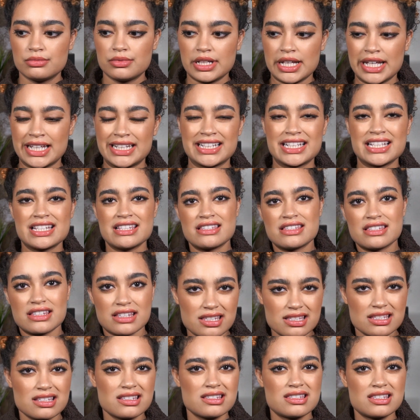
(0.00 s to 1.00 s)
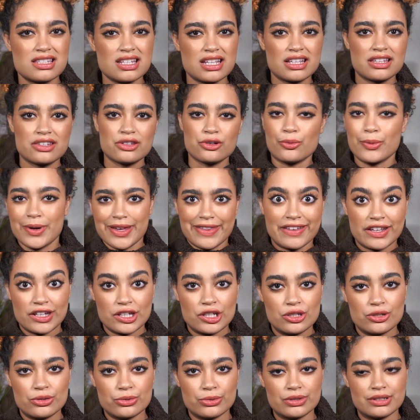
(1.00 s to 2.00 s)
and consistency in the way that
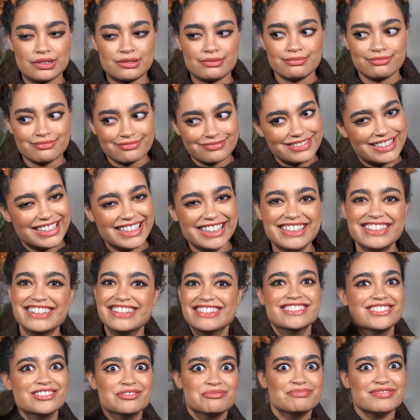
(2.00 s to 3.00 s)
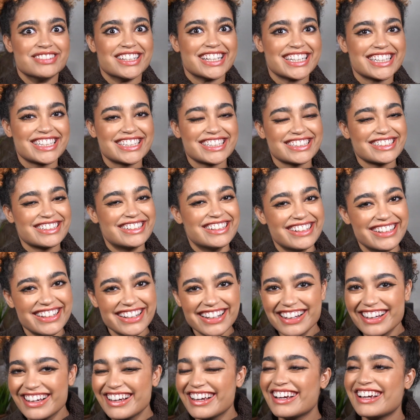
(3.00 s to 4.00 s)
you like
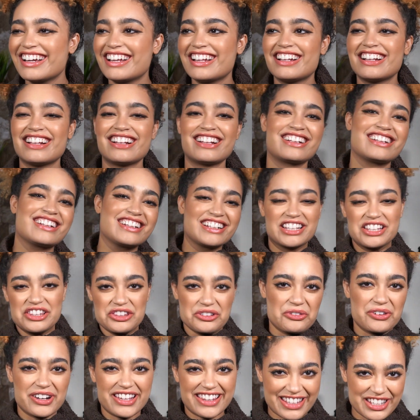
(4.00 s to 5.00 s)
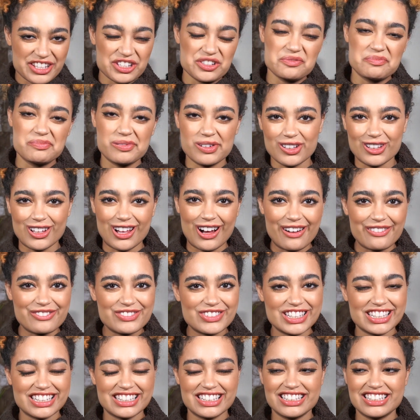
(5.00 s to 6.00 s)
in the way that you pull off
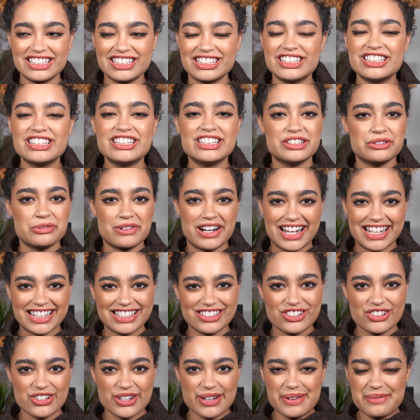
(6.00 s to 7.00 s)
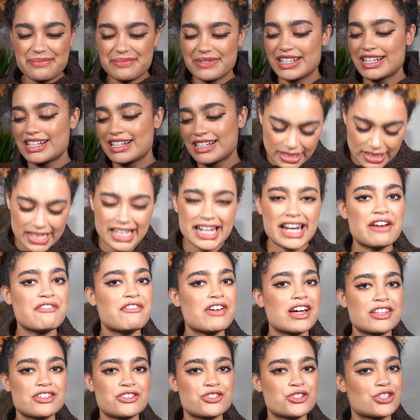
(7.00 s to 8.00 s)
the wax strip. And I'd
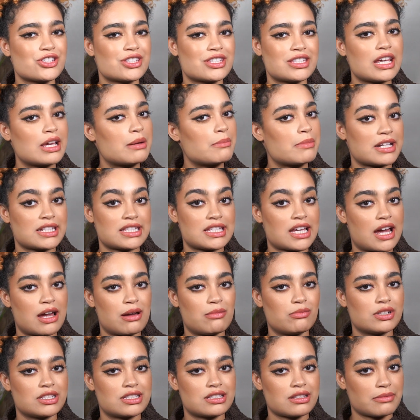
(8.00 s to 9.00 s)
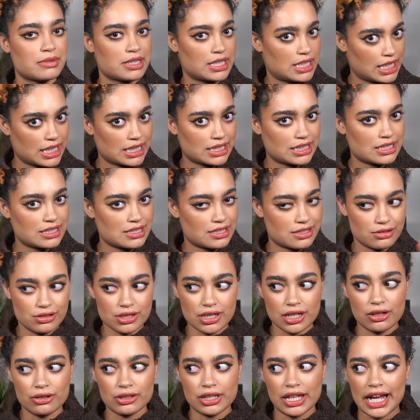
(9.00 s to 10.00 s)
rather just take my time with something like this, you
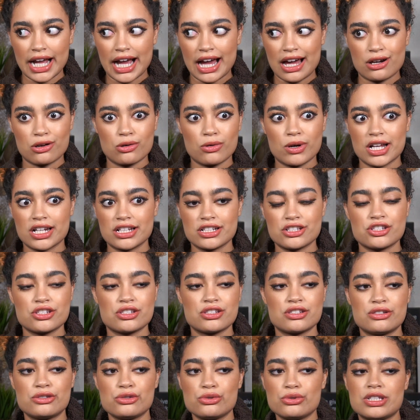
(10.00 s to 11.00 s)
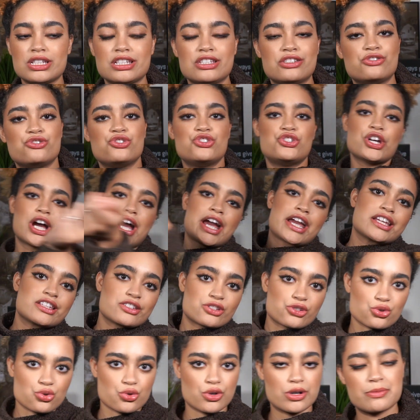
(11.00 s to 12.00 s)
know, like I don't want to just do these giant
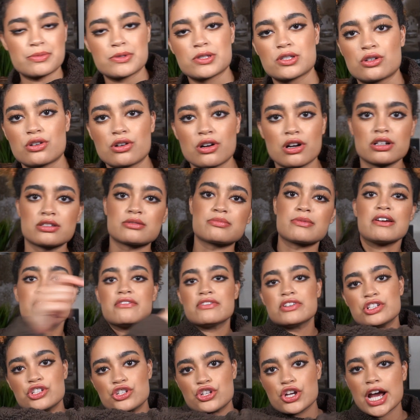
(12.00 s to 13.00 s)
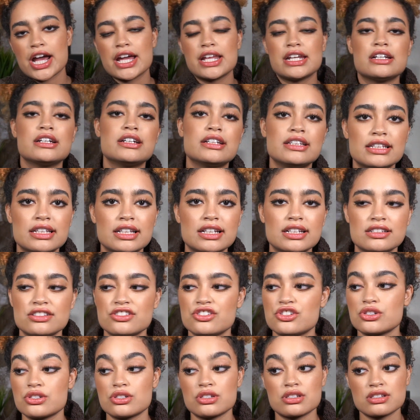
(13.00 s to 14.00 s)
strips across my vagina and then
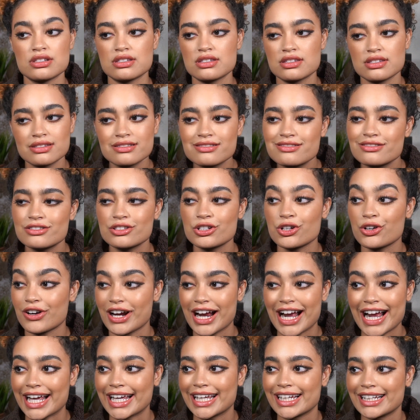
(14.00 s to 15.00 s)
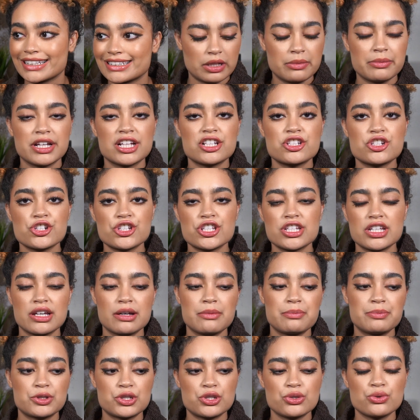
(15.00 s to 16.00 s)
just cry. A major
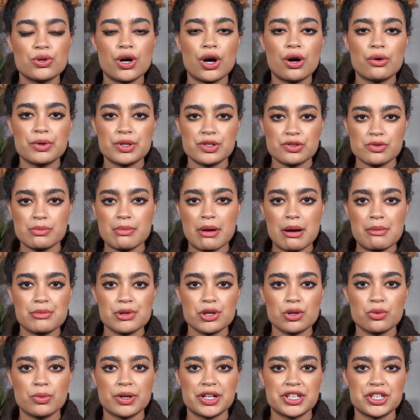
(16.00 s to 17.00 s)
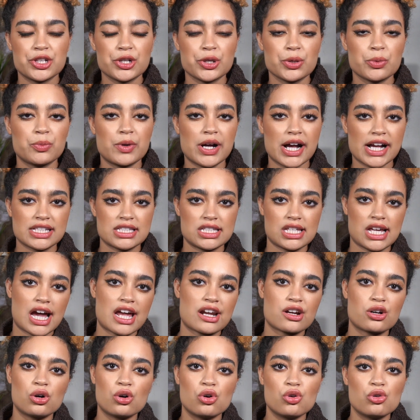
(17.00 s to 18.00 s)
tip to always remember when you're waxing
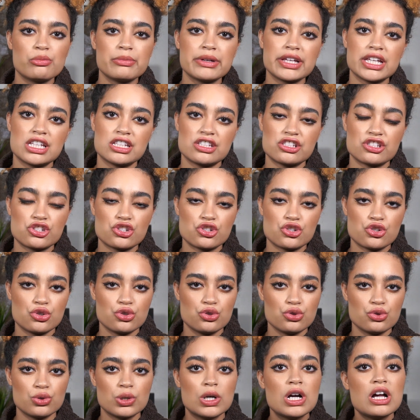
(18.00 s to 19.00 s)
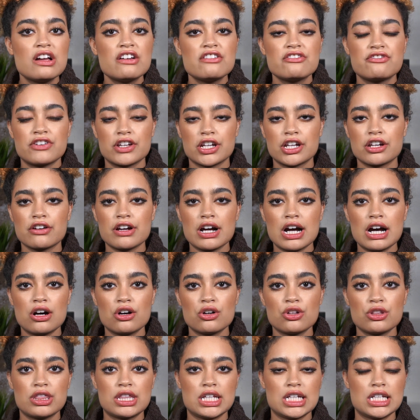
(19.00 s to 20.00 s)
at home is to figure
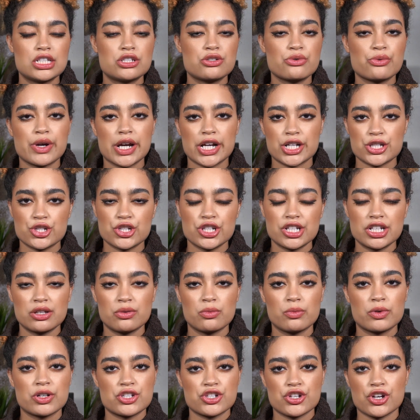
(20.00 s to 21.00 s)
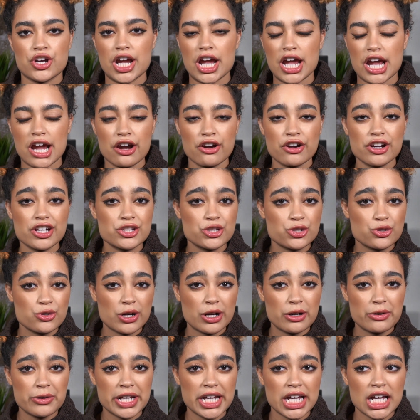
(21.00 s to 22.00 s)
out the direction in which your hair is
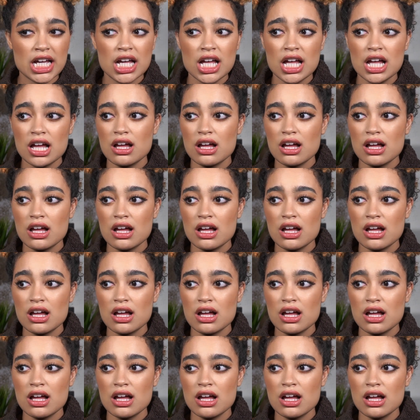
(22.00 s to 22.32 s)
growing.